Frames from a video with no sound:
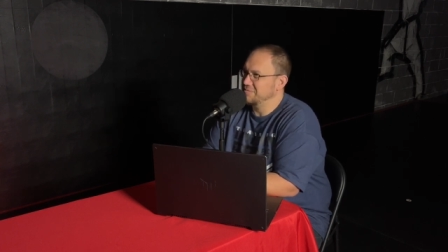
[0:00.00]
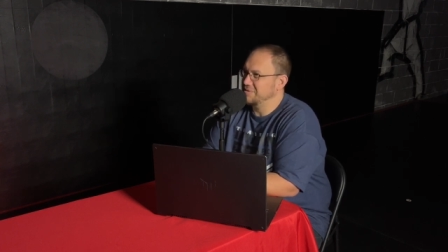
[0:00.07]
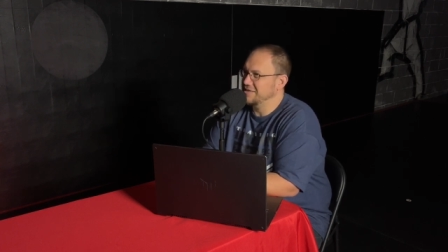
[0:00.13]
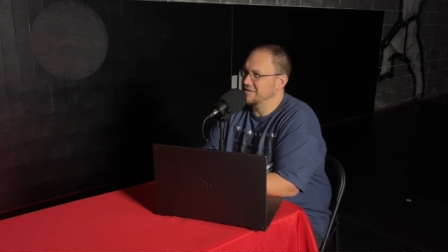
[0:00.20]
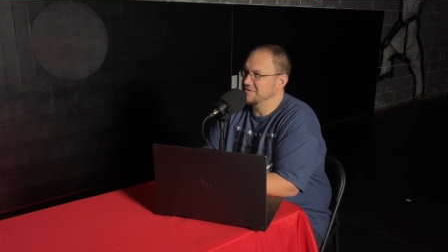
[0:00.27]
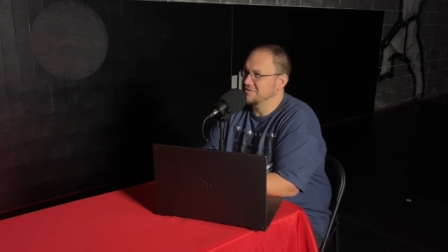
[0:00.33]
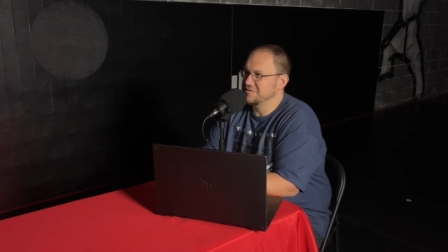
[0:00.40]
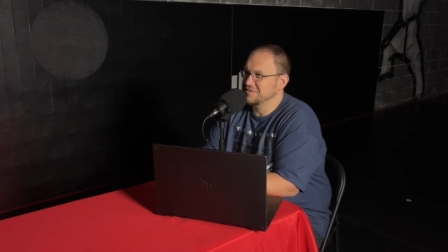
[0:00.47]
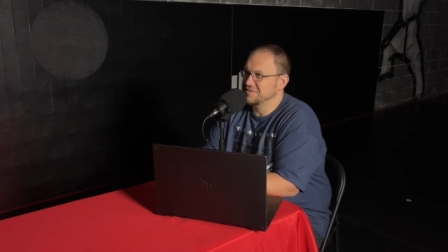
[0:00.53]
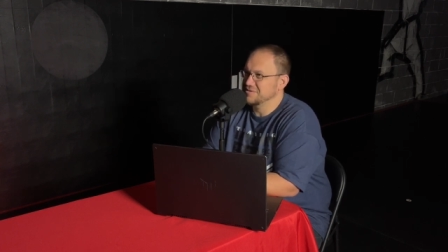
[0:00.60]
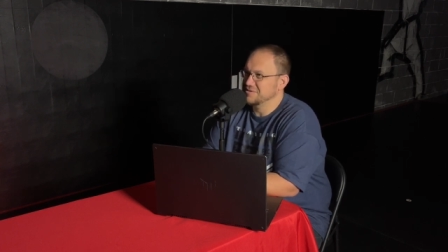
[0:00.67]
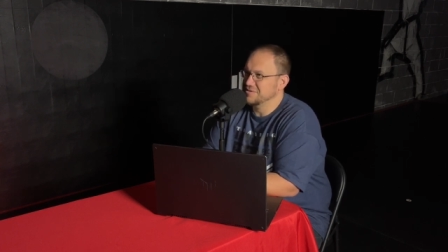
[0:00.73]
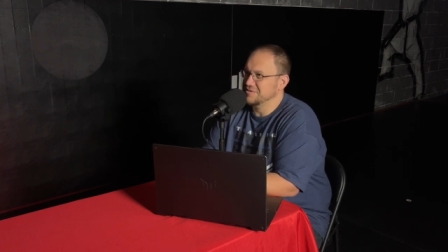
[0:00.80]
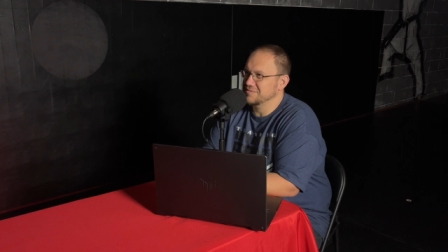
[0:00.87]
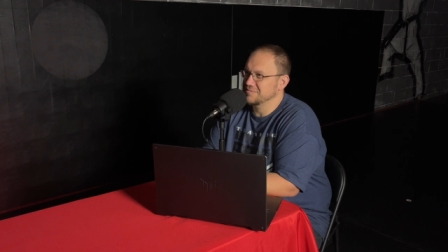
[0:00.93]
pens
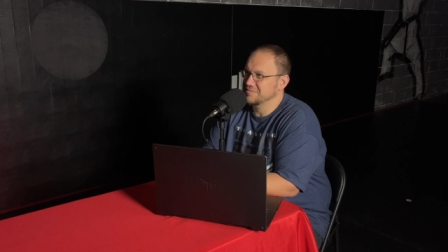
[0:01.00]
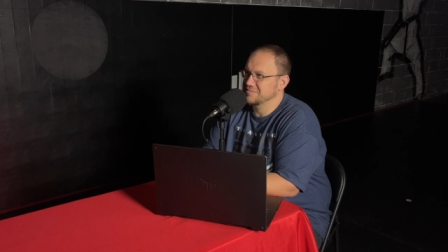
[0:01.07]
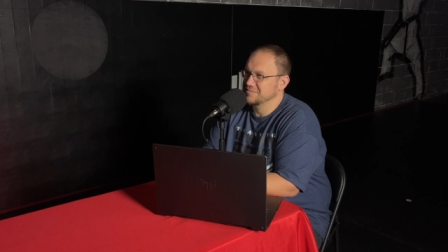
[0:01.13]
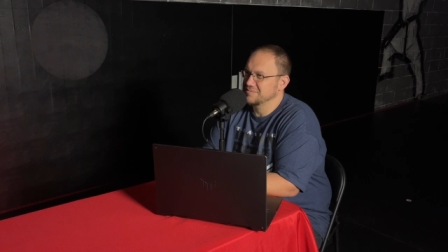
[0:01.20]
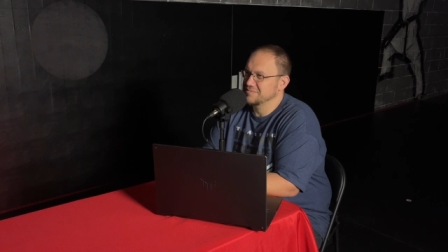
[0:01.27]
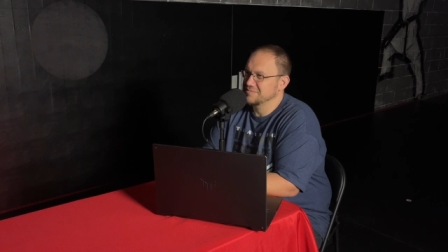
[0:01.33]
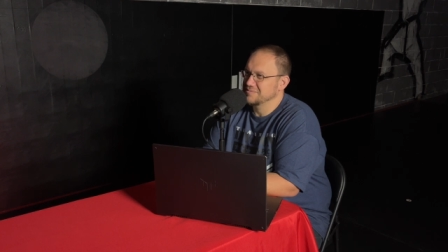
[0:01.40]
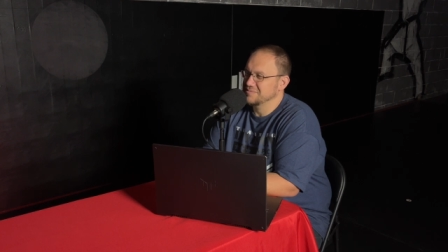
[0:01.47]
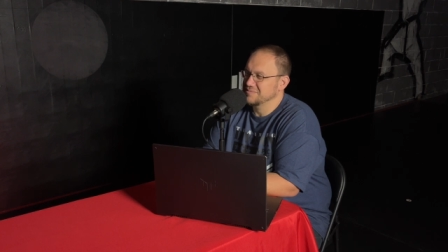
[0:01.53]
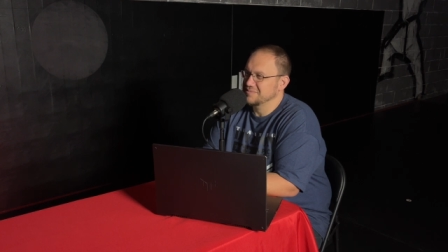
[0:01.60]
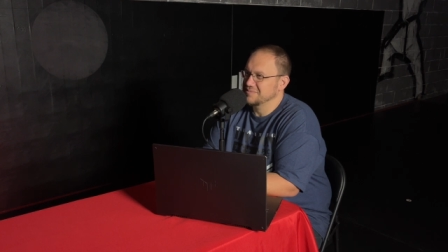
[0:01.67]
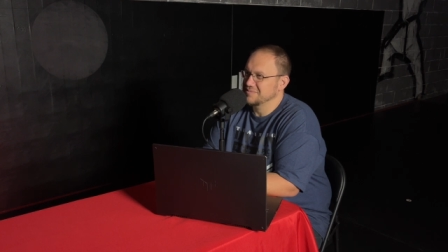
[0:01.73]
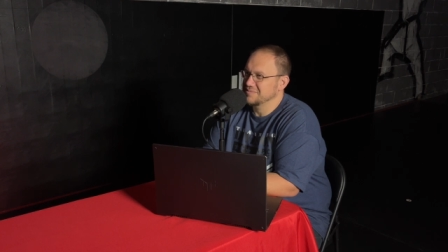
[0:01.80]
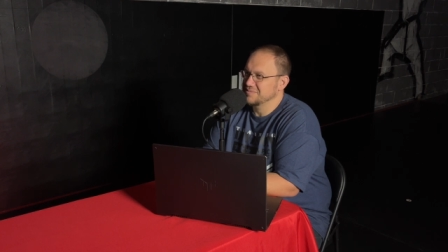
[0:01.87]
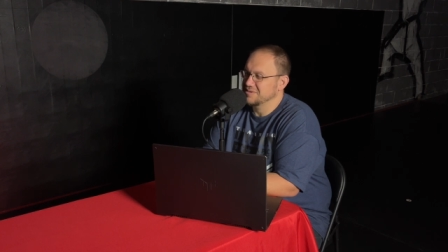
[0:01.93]
or
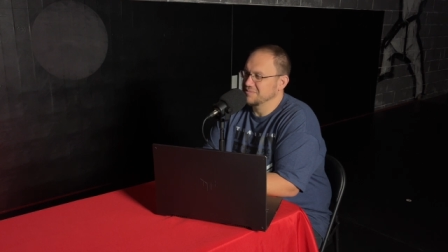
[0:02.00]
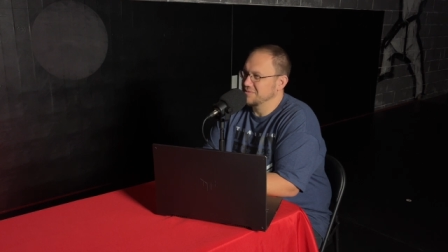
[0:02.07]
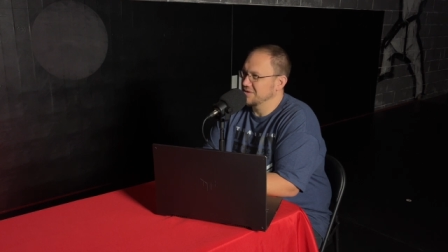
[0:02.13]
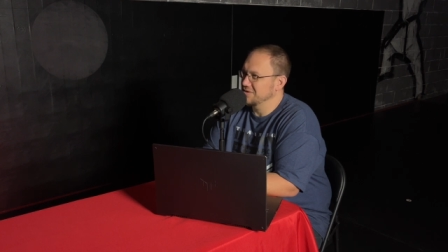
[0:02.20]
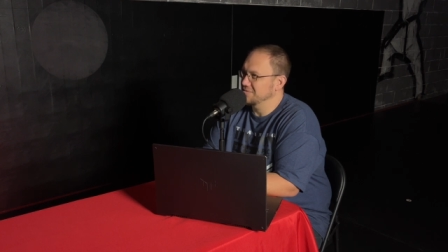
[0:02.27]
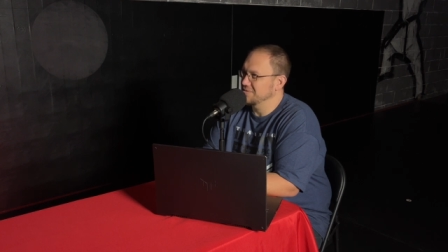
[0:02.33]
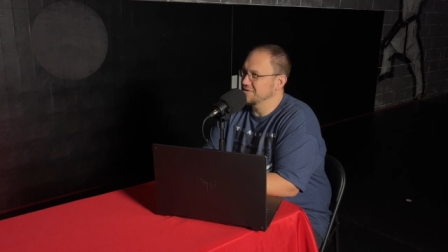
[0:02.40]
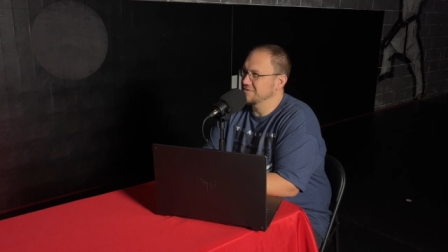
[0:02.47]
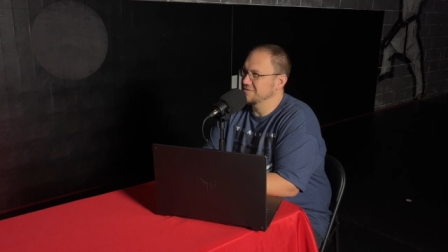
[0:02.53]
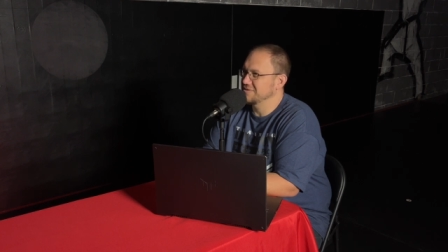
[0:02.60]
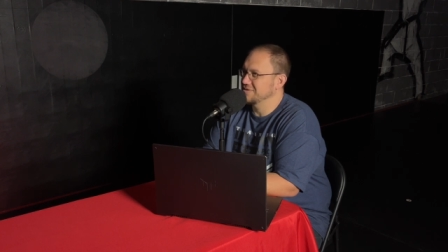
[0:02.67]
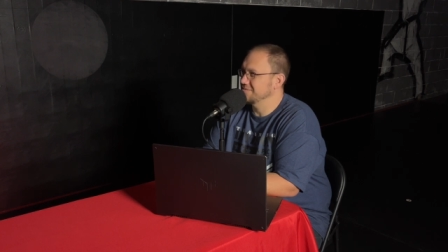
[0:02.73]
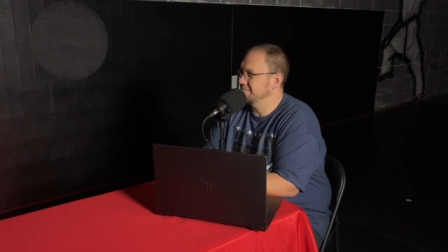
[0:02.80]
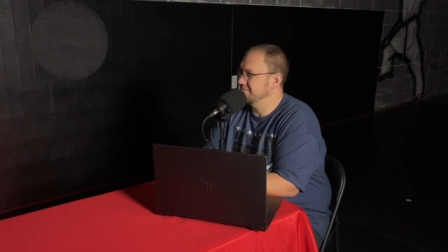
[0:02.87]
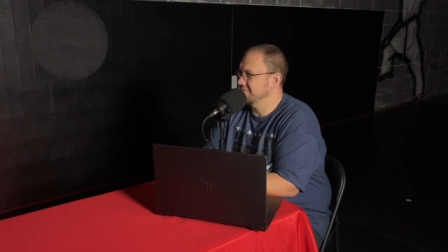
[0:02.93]
some other
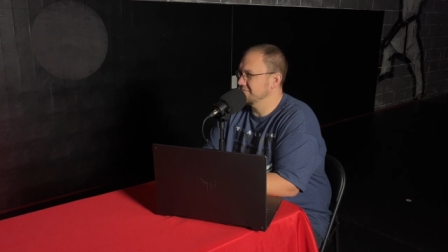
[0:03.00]
ones.